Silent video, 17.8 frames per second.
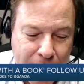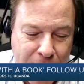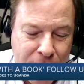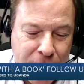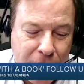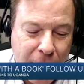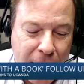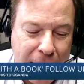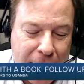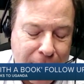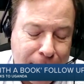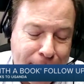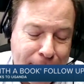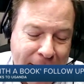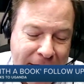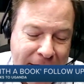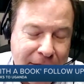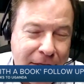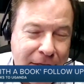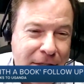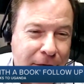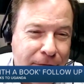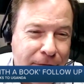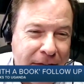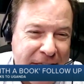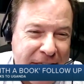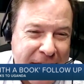I'm just looking at the faces
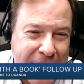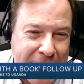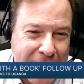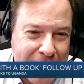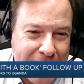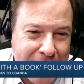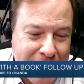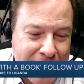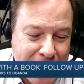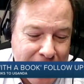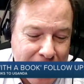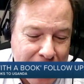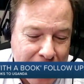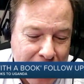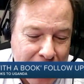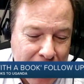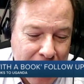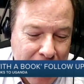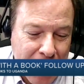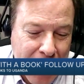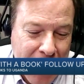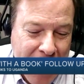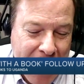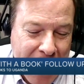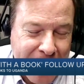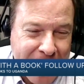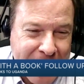of these kids mm.
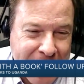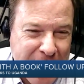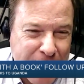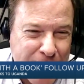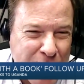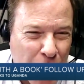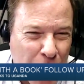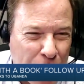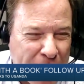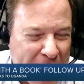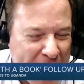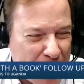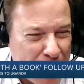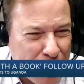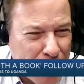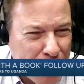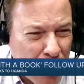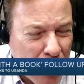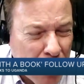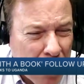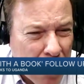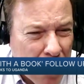and they seem so thankful.